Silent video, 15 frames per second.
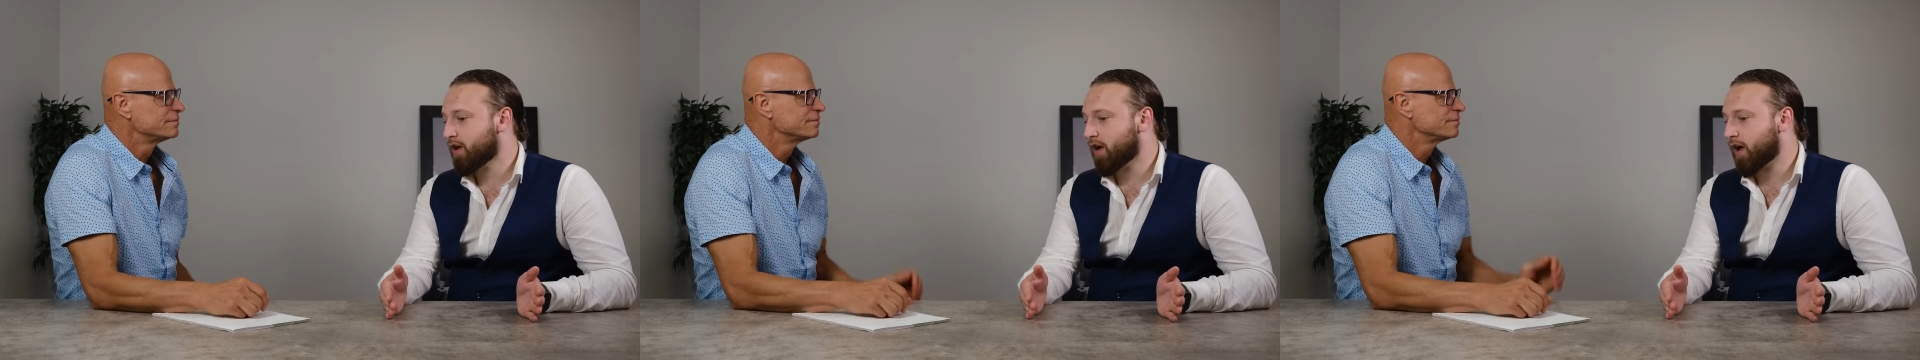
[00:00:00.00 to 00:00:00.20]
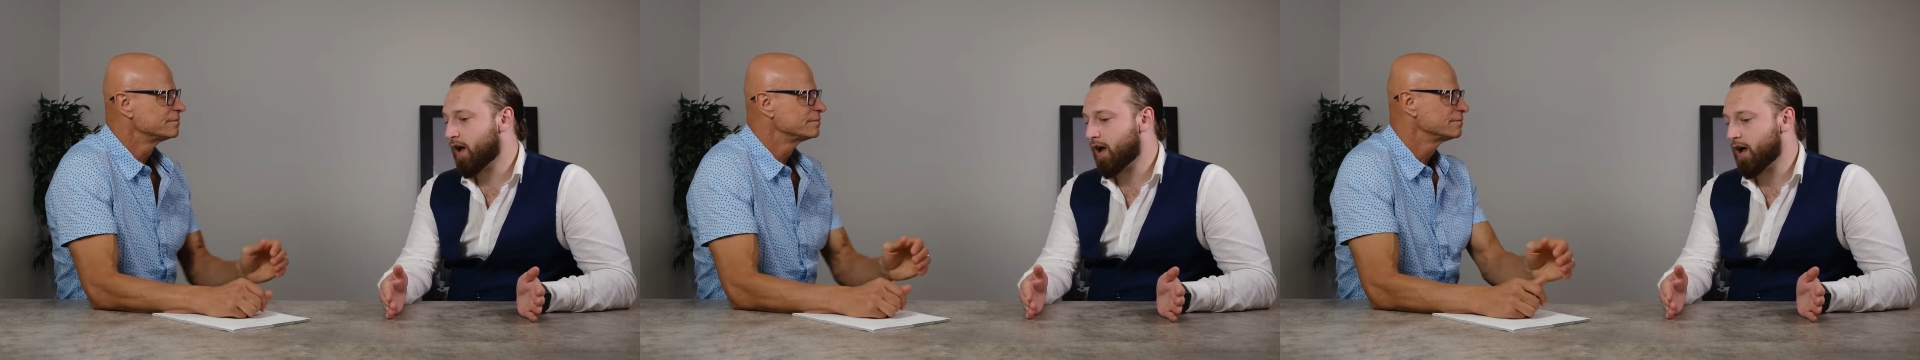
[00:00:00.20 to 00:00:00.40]

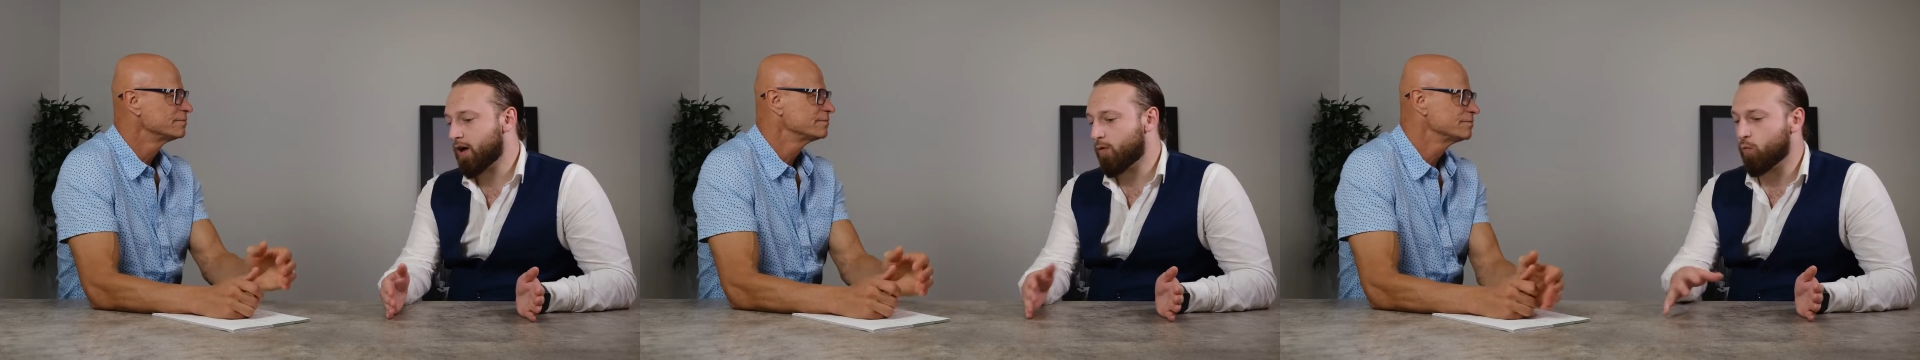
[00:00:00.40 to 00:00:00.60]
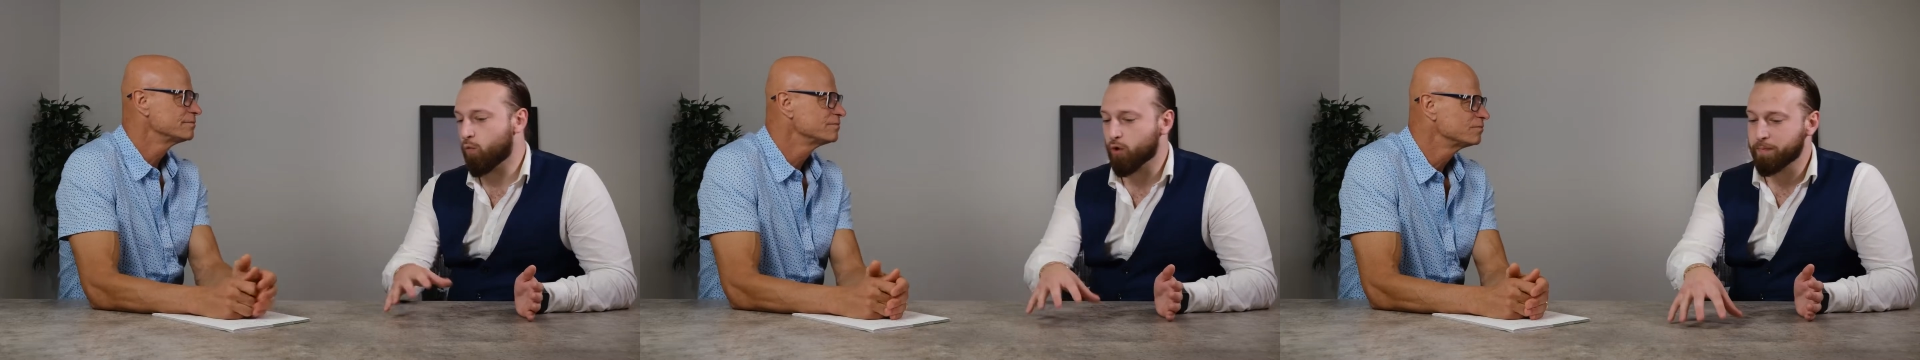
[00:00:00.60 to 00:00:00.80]

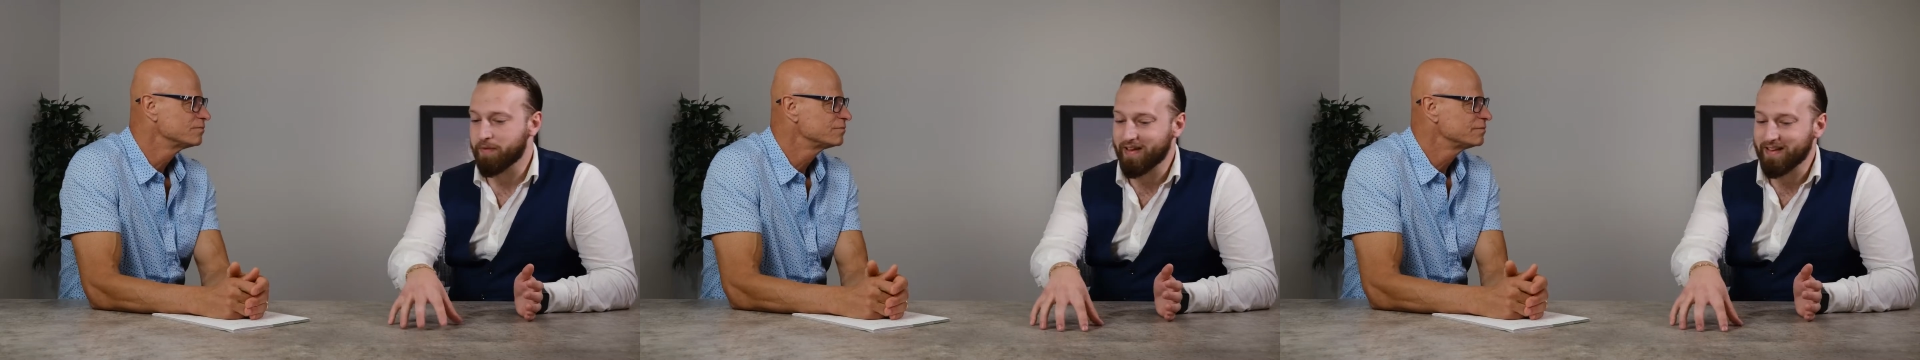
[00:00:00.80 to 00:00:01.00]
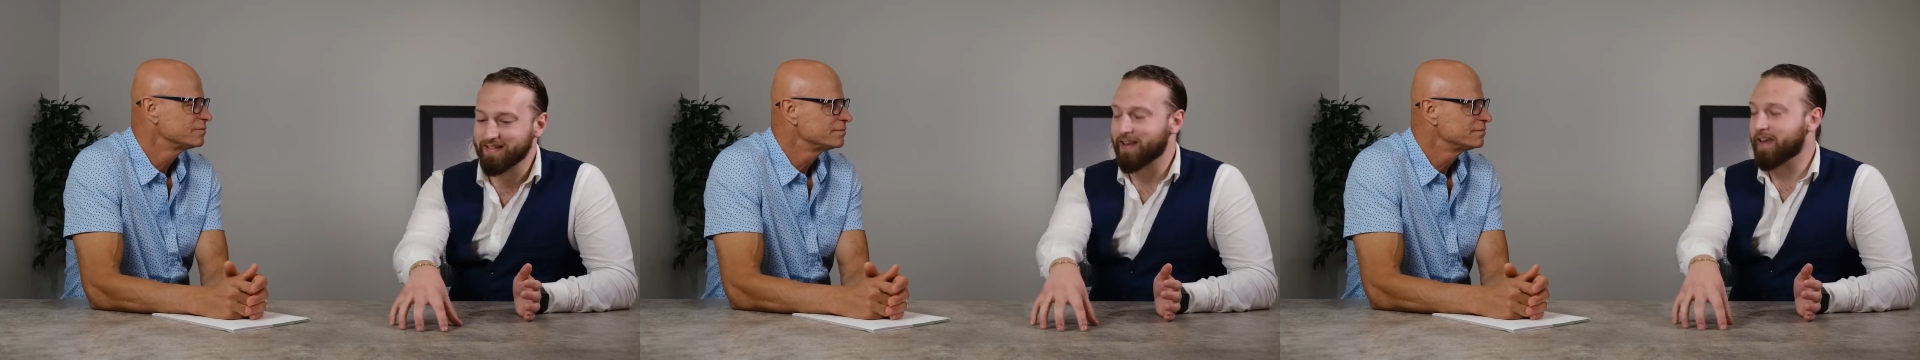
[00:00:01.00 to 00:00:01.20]
Speaker 1: Uh, were
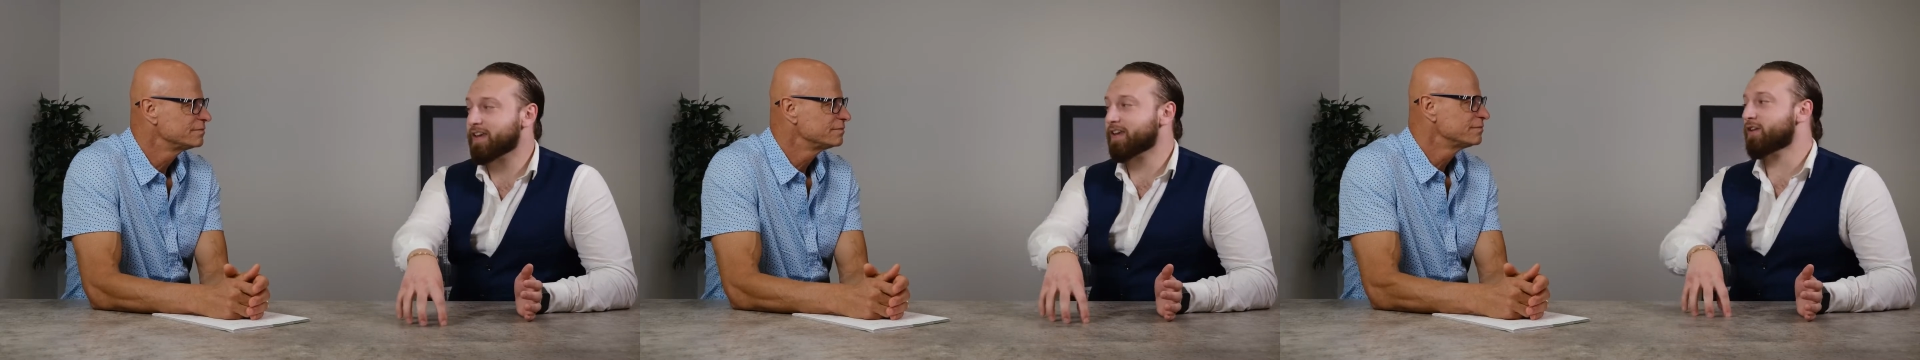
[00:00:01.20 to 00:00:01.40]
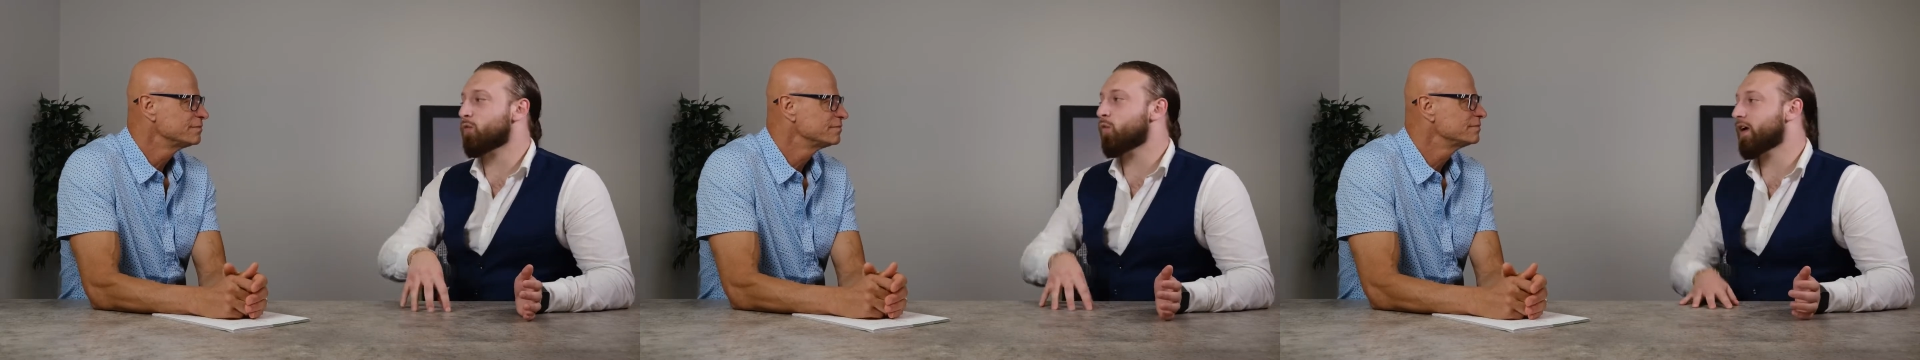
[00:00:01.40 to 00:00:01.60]
being
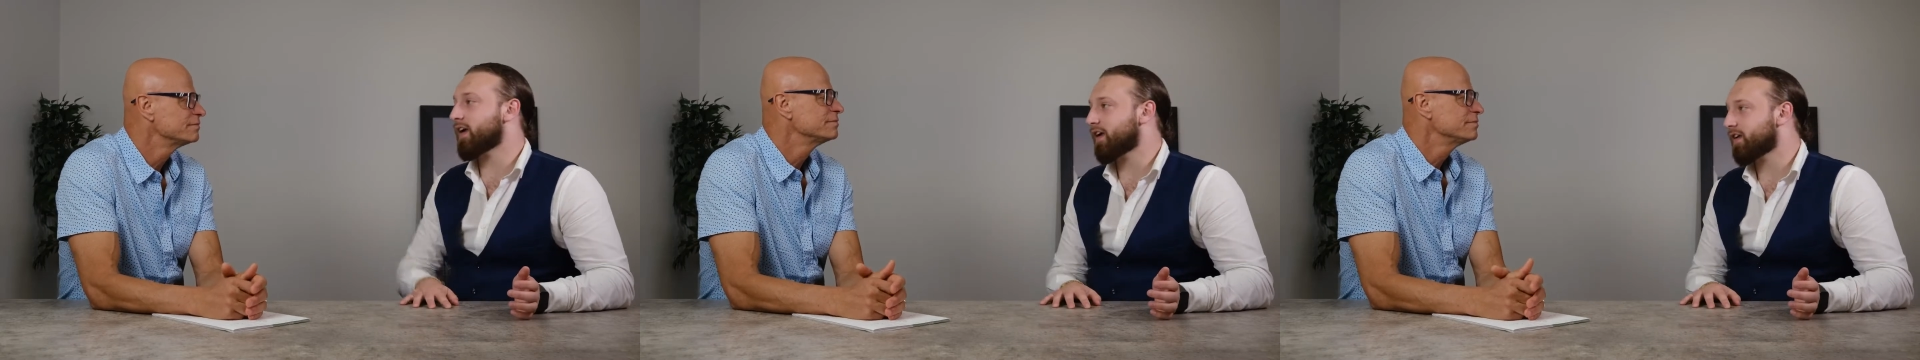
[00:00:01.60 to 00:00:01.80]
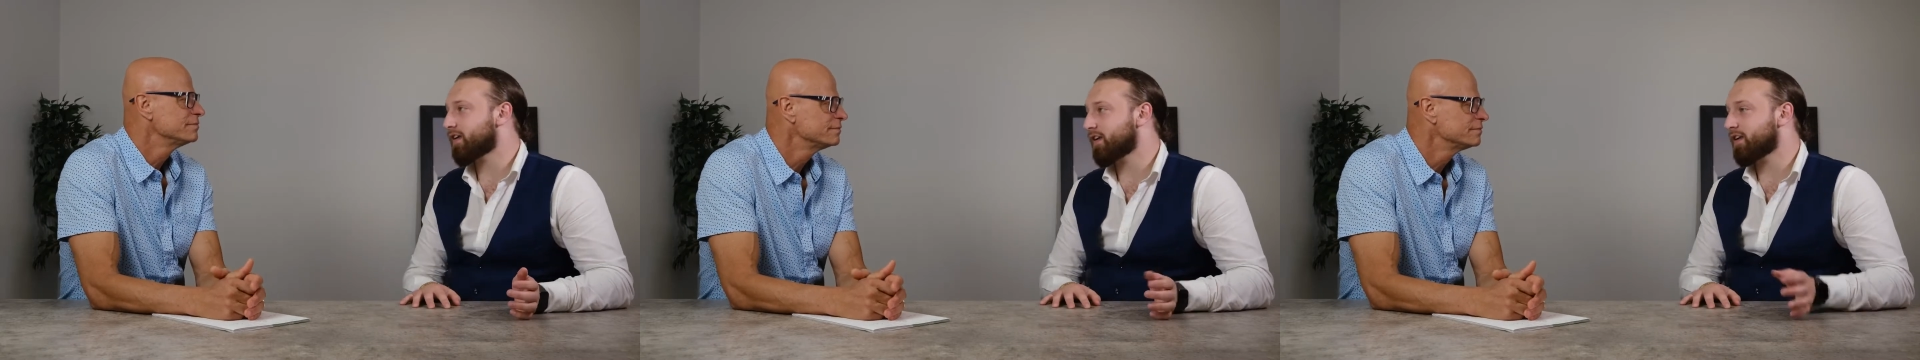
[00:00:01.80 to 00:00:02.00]
taken
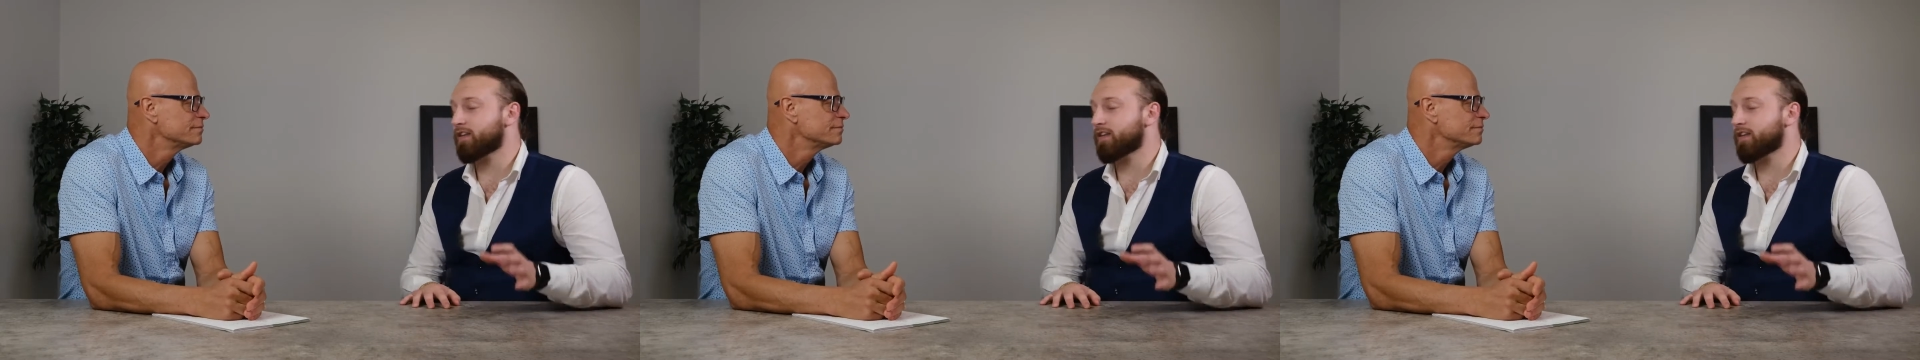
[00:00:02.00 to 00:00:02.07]
away in